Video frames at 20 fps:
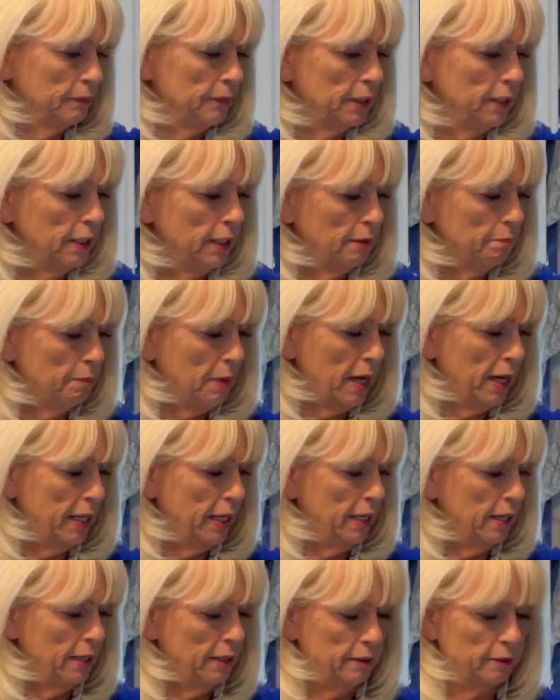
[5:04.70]
Get my
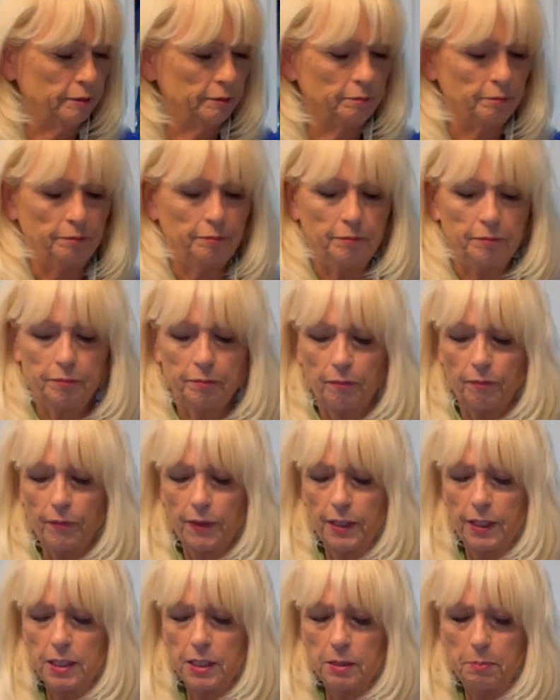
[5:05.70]

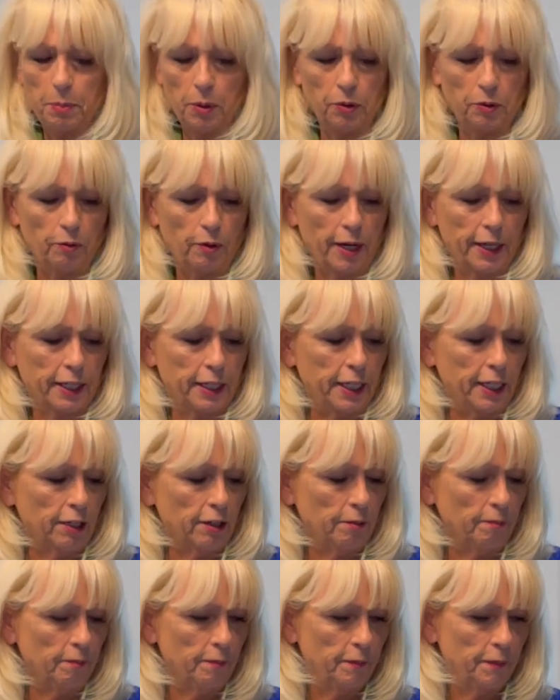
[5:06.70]
spoon back here.
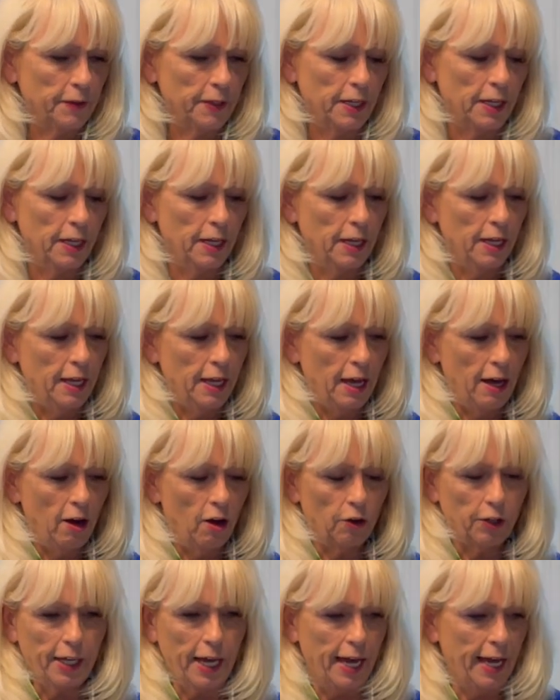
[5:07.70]

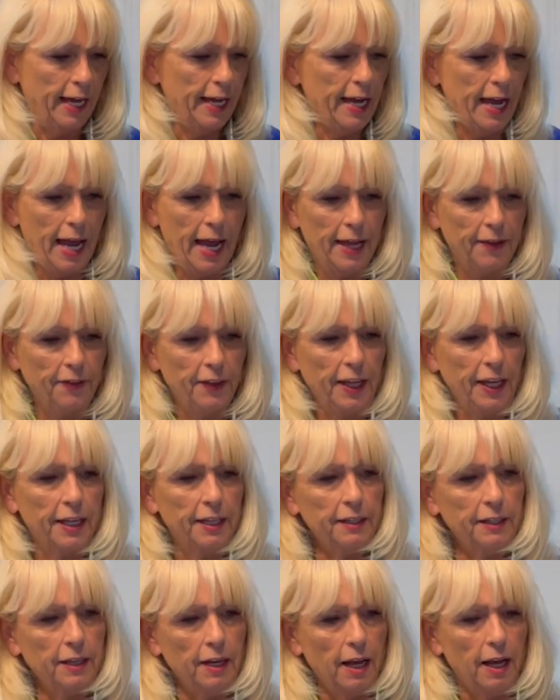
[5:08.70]
Okay, and
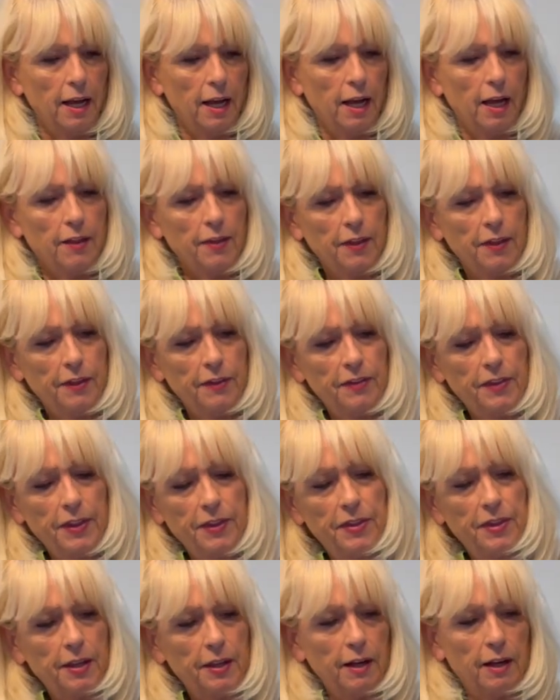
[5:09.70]
then
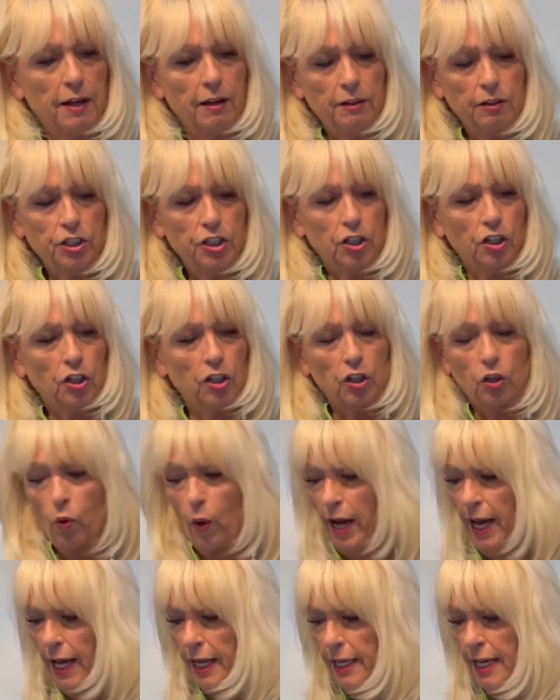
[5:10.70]
you're going to go
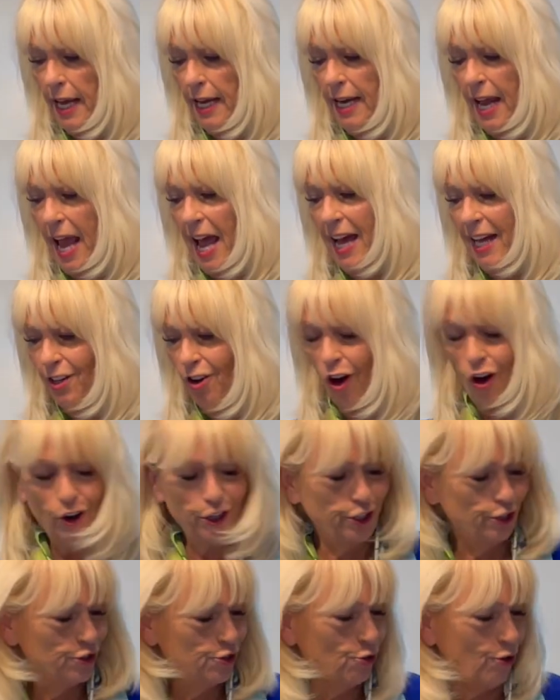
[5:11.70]
ahead and add all
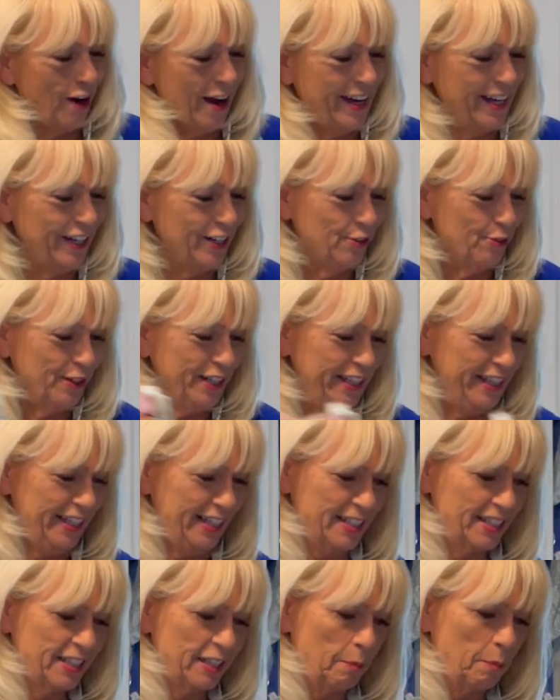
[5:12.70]
your dry
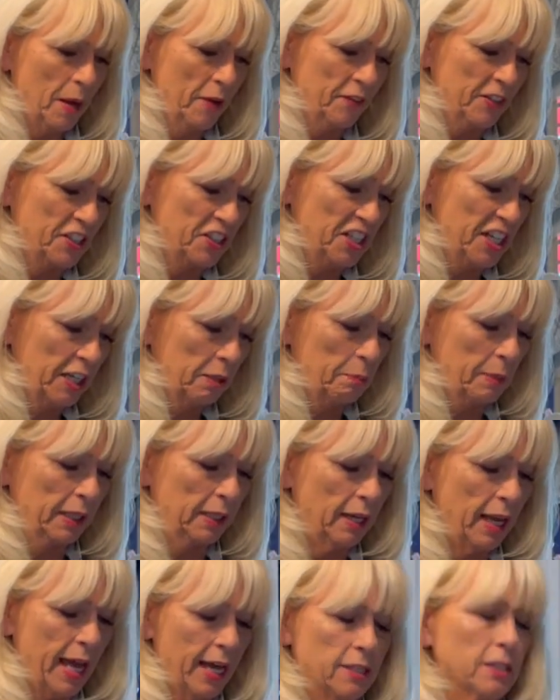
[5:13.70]
ingredients. I'm going to have to stick my
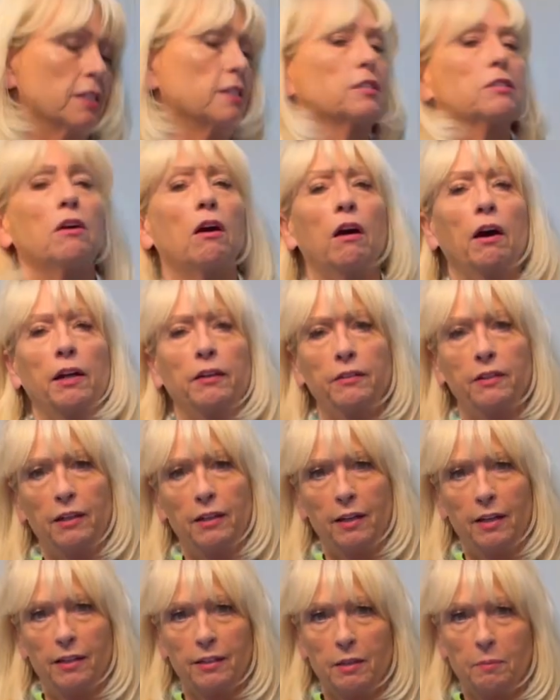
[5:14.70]
glasses on
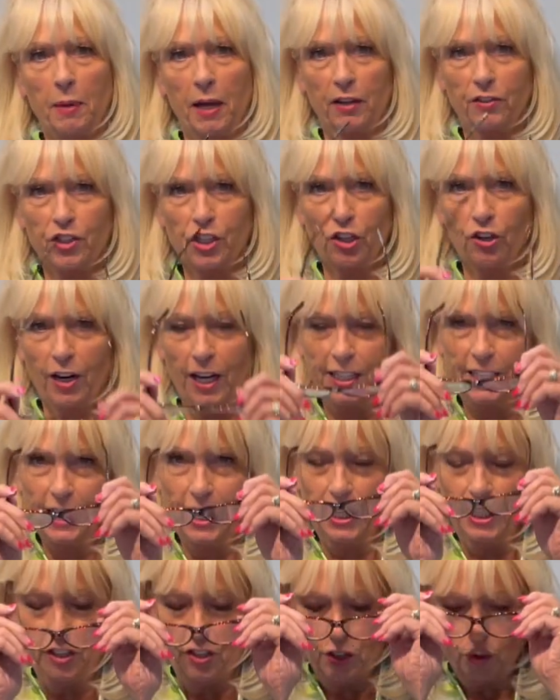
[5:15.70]
to make sure I tell
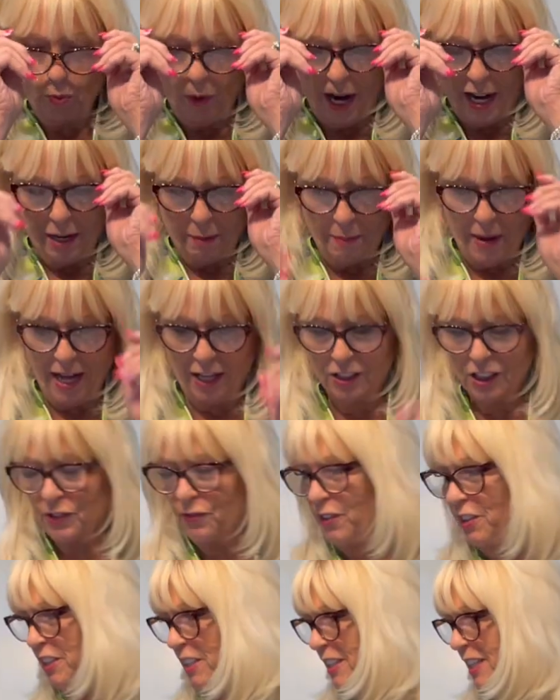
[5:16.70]
you the right amounts
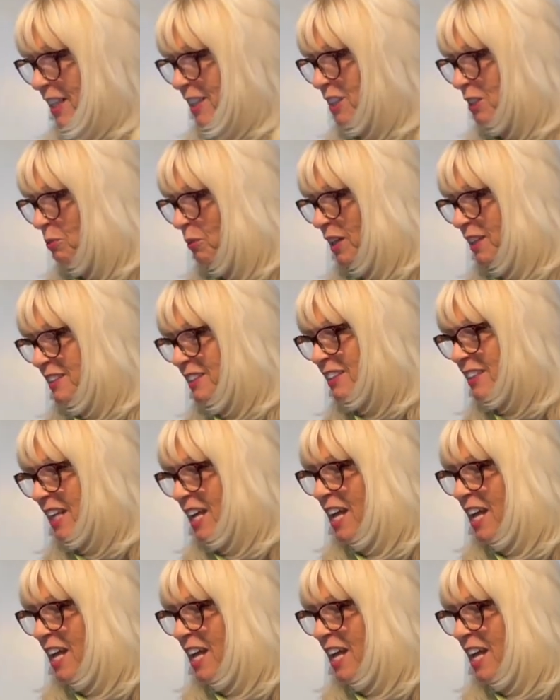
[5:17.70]
for the next ones.